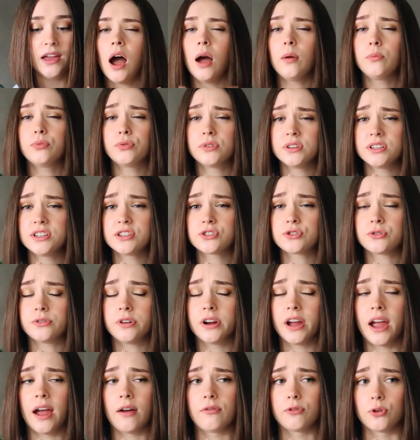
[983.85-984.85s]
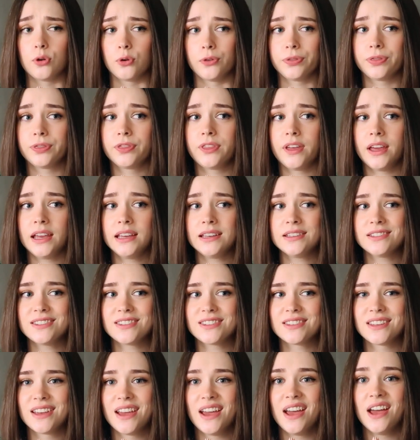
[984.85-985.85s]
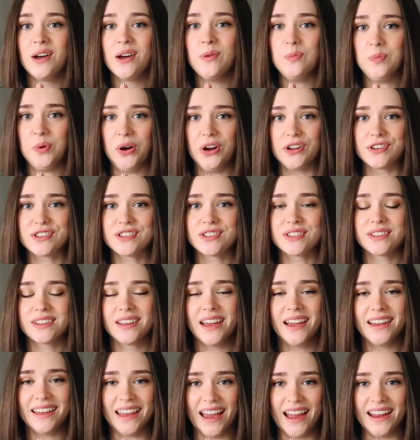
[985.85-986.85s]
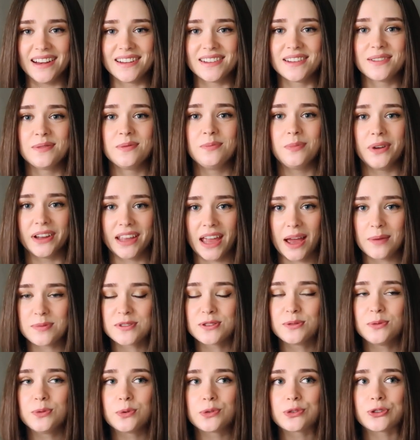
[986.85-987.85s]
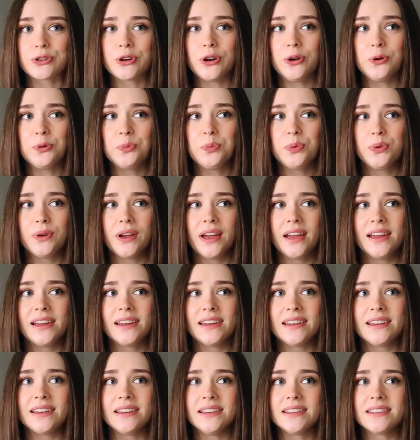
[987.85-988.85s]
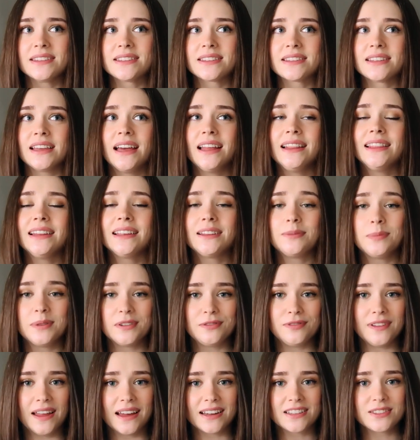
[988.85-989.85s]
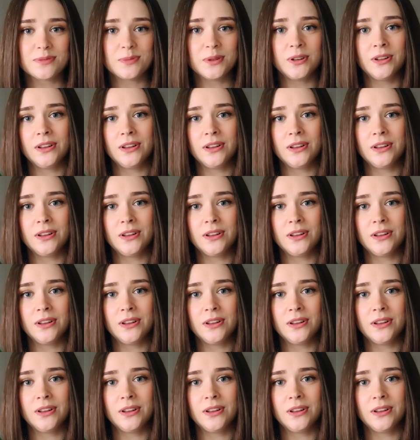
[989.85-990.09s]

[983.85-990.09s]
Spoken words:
I'm pretty sure I have gotten things, but again, my capsule wardrobe is a little bit flexible.